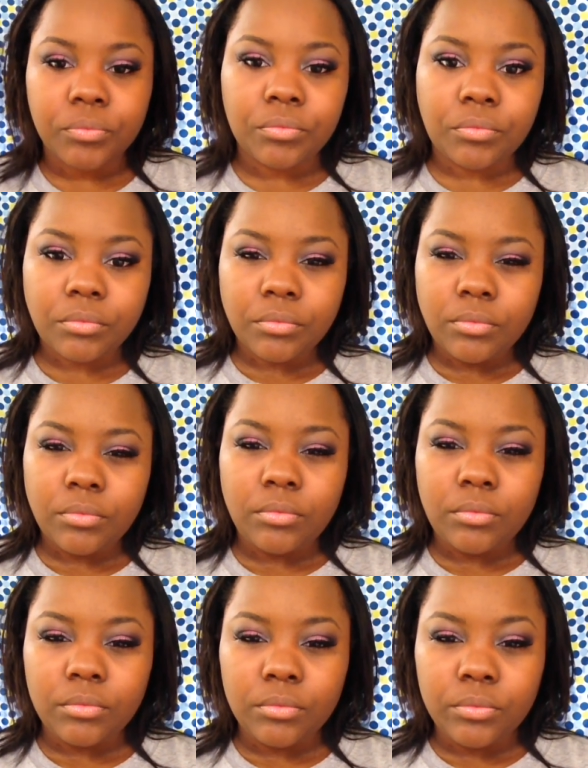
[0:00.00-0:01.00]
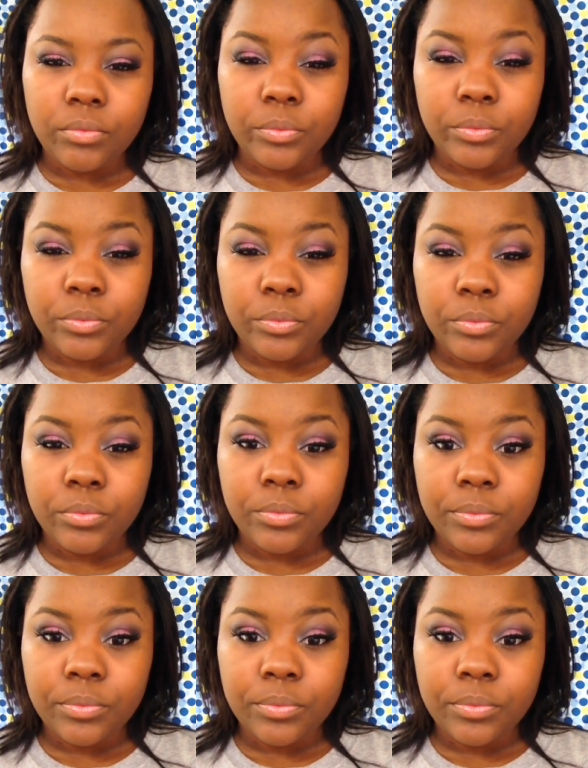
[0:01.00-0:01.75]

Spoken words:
Nobody speaks.